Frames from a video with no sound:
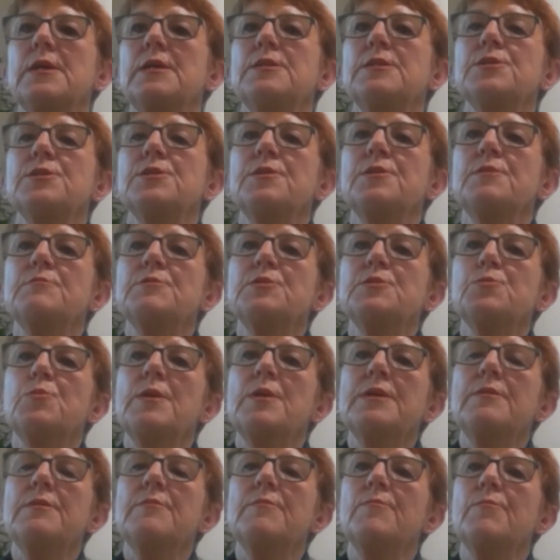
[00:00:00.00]
So there was
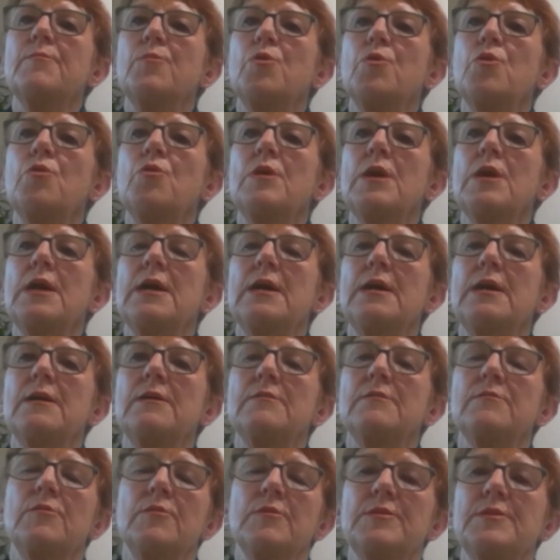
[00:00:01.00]
one more,
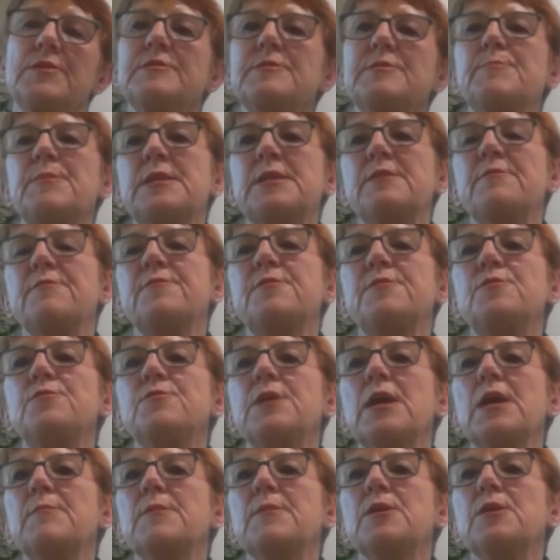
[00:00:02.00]
or there's been a few
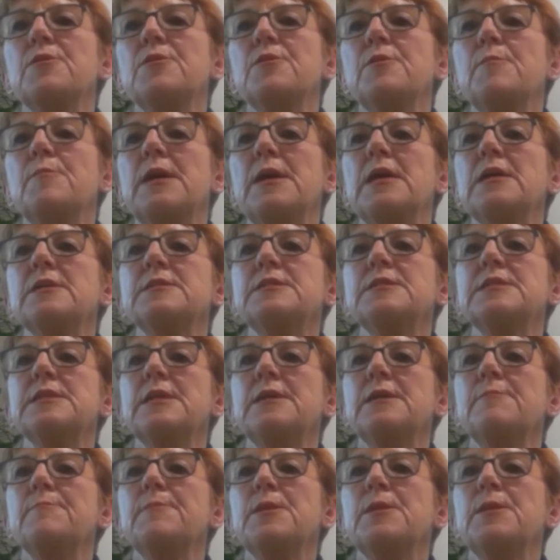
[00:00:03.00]
coming on about,
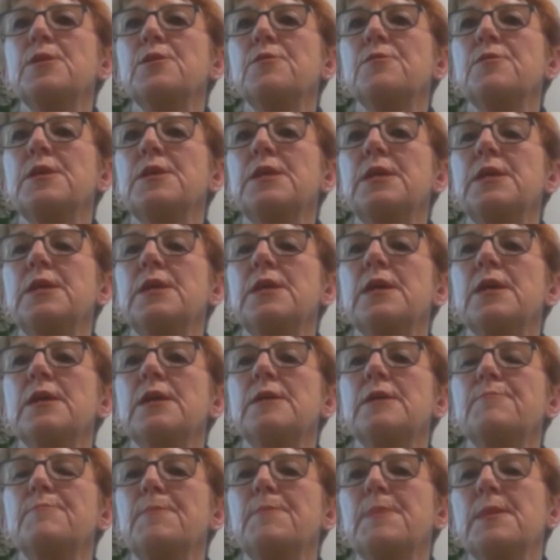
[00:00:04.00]
you know,
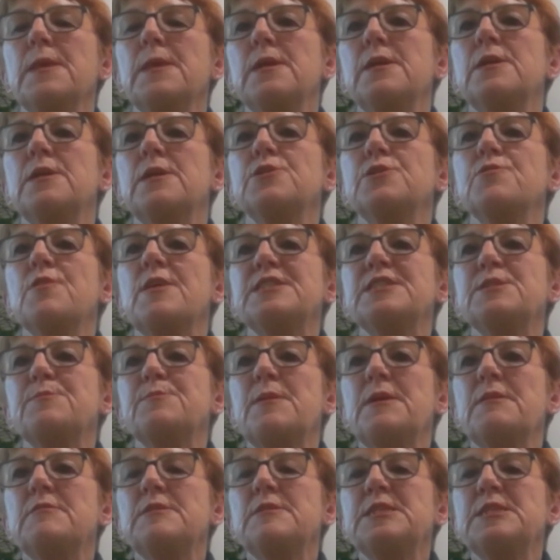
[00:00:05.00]
the
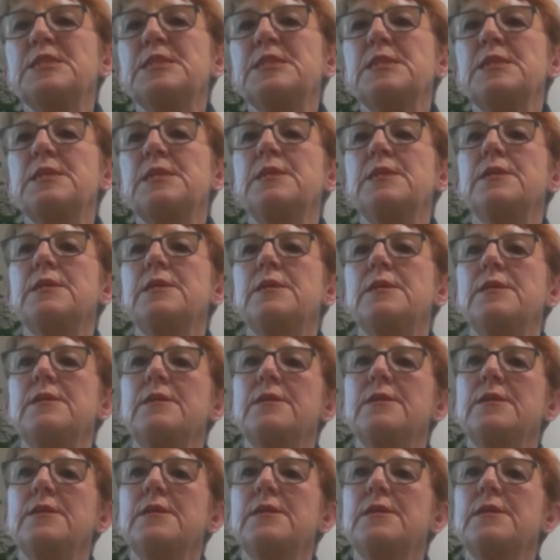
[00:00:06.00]
transparency,
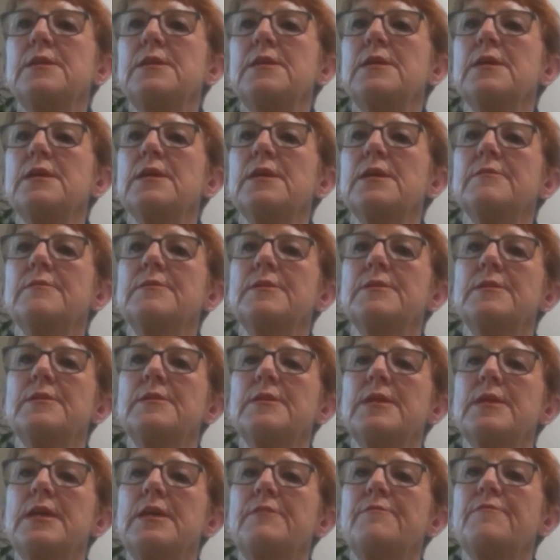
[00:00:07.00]
the
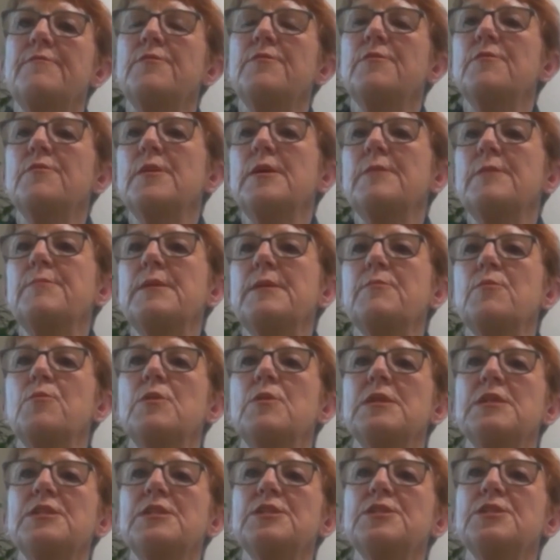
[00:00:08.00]
need for people
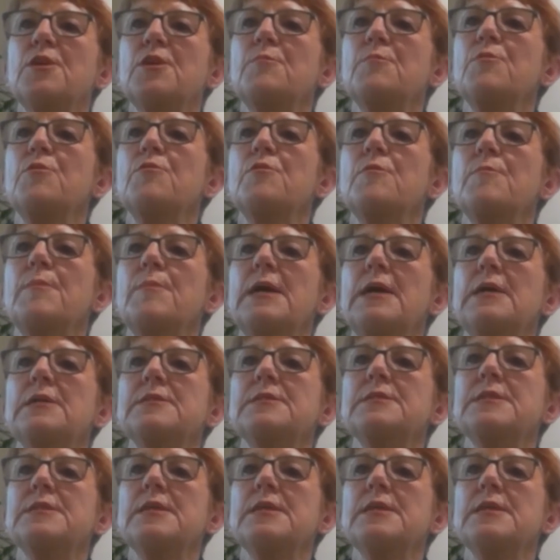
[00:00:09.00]
wanting to know more about